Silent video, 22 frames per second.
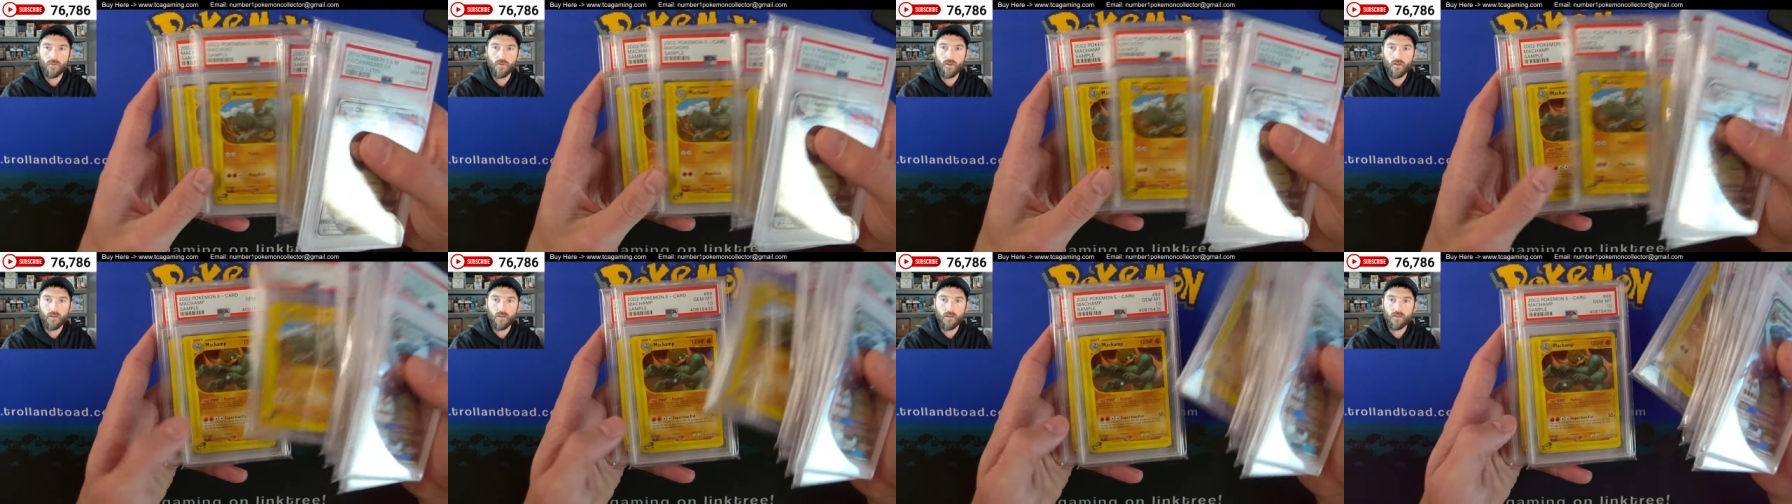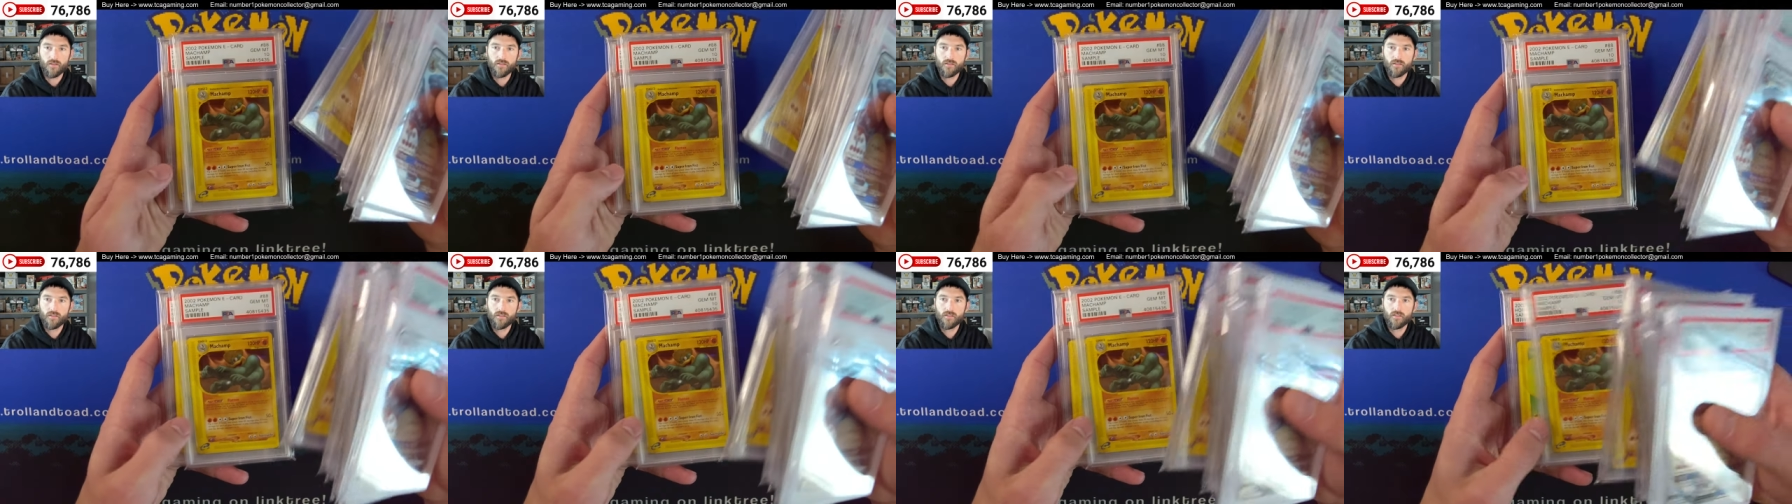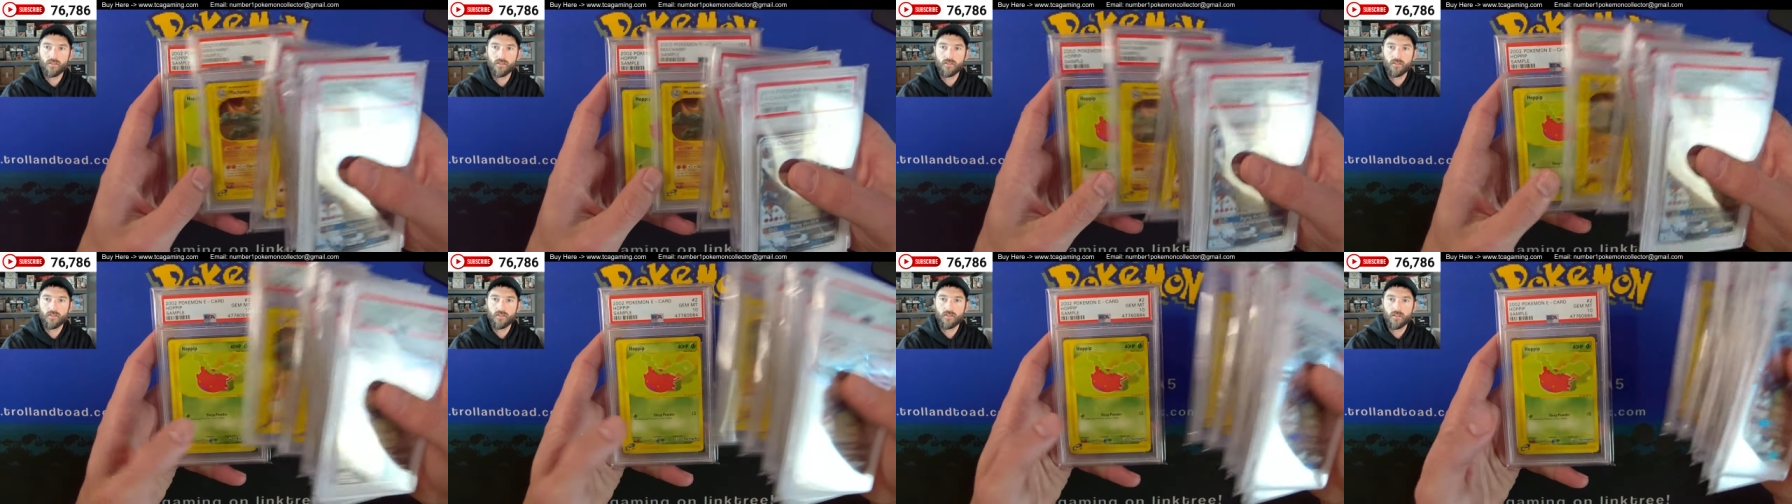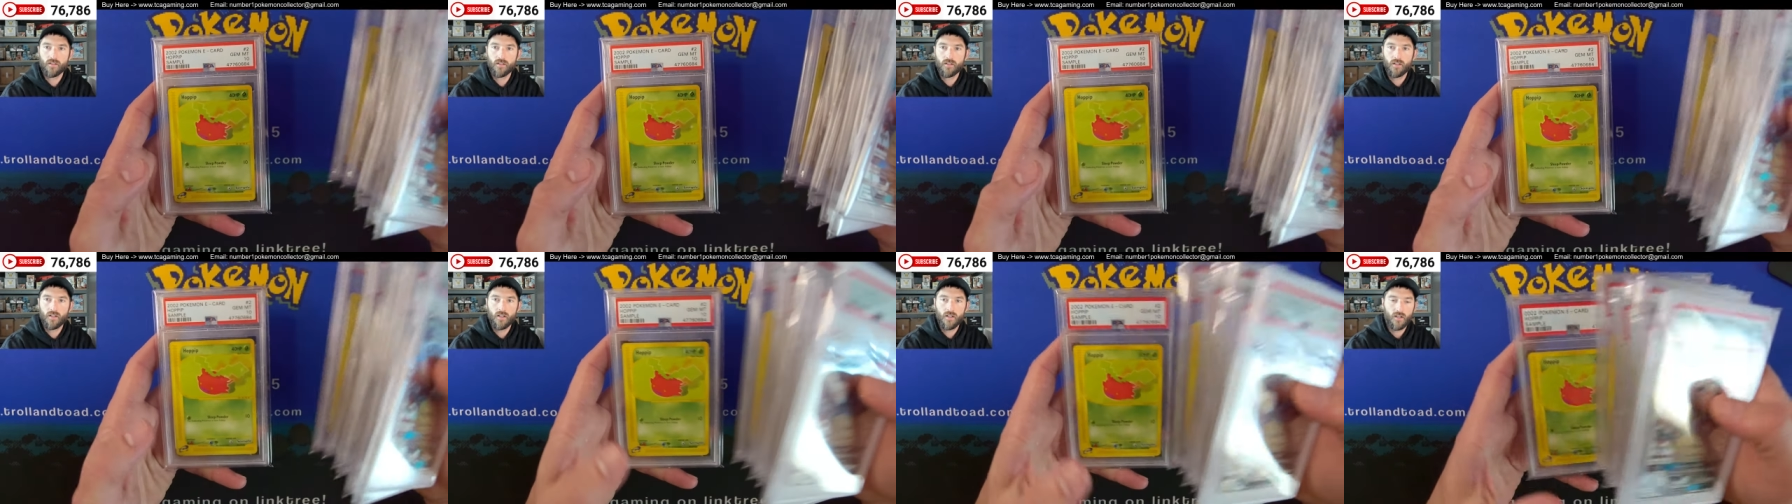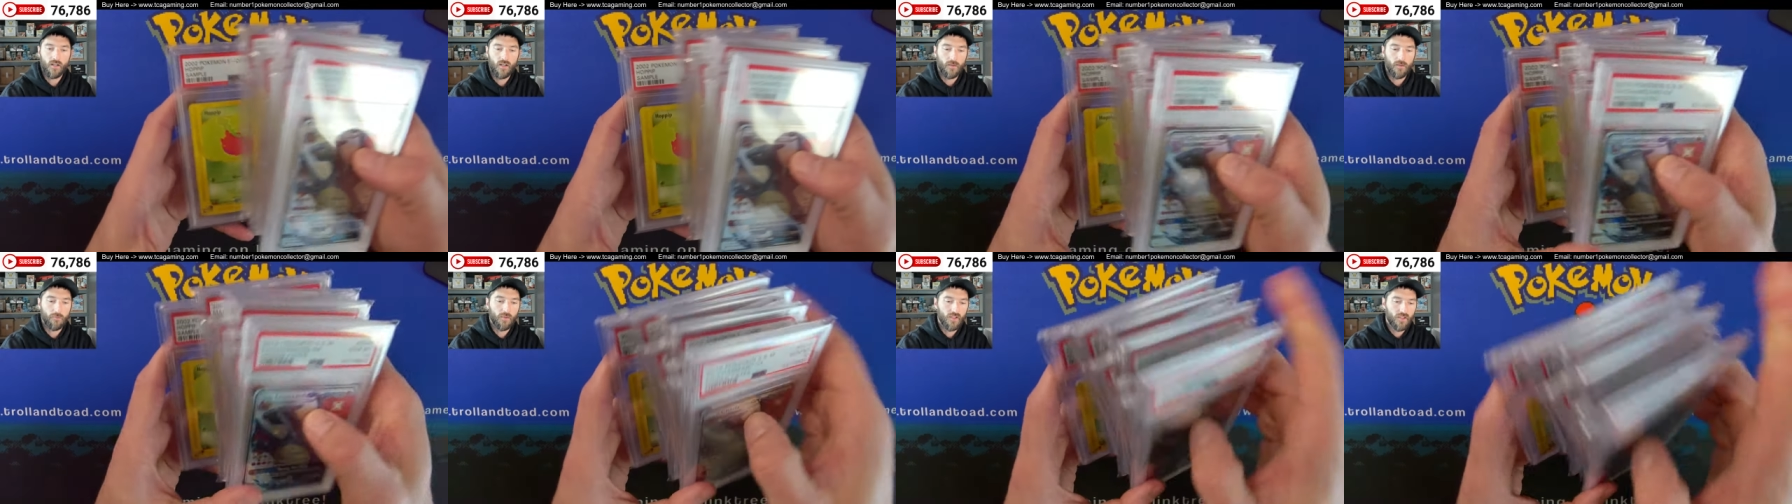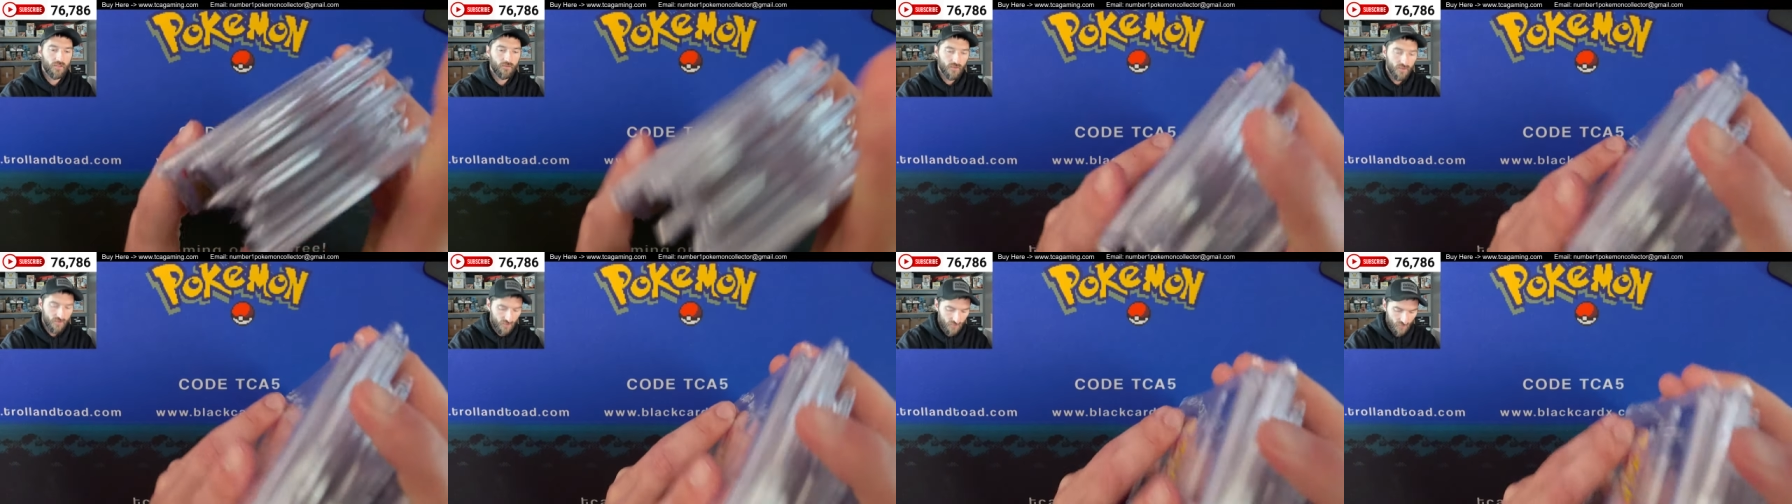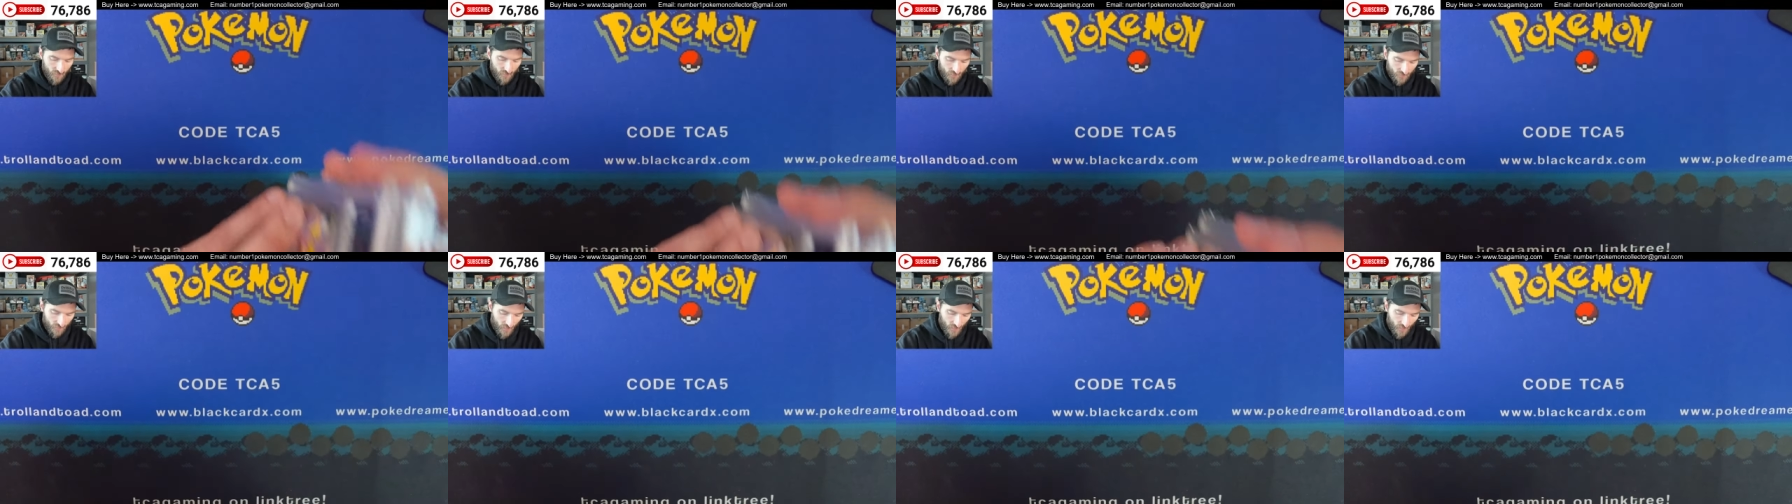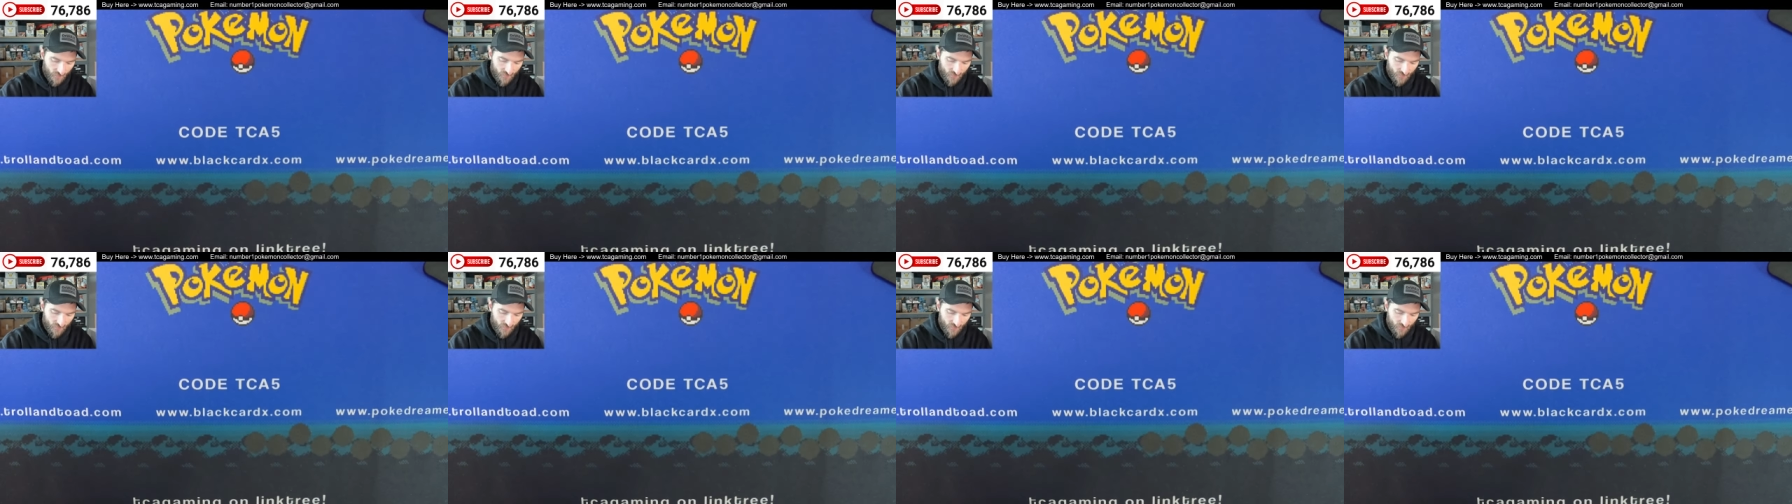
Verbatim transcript: cards. I believe this is the entire